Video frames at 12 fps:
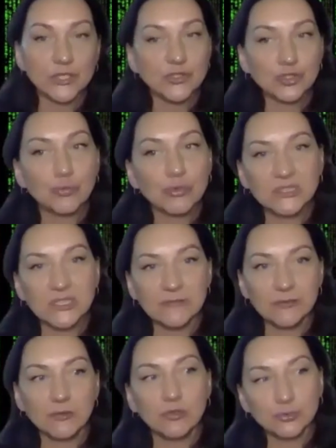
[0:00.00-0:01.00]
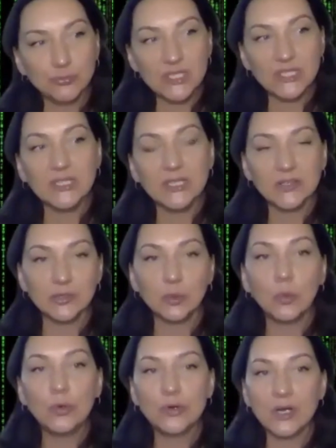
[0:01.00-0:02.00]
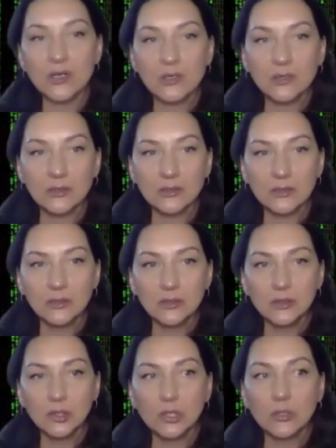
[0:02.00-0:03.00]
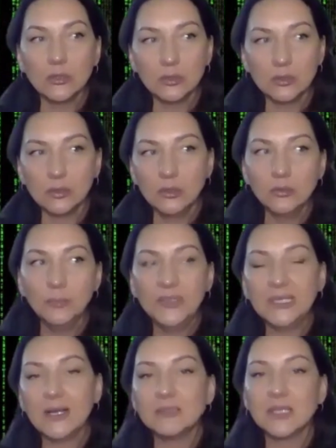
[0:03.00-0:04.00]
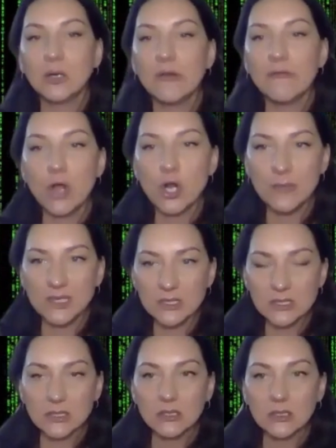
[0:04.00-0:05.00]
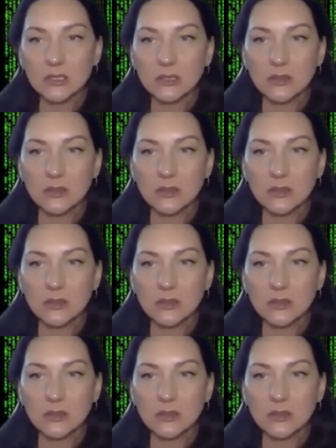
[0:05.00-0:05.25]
It just works different because we need the other aura. Who becomes our environment?